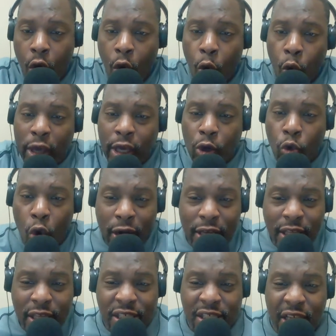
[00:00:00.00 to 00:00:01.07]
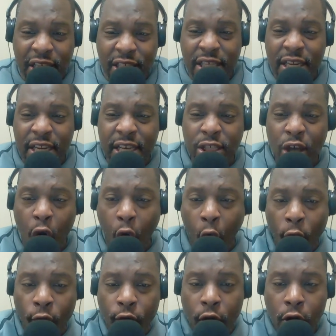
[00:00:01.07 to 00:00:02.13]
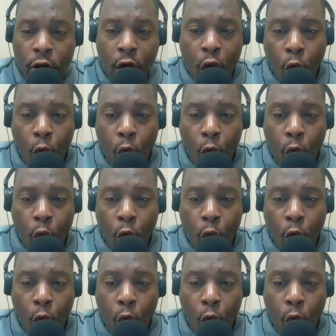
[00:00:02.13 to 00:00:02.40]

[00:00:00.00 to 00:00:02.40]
Week 1 of the season is over.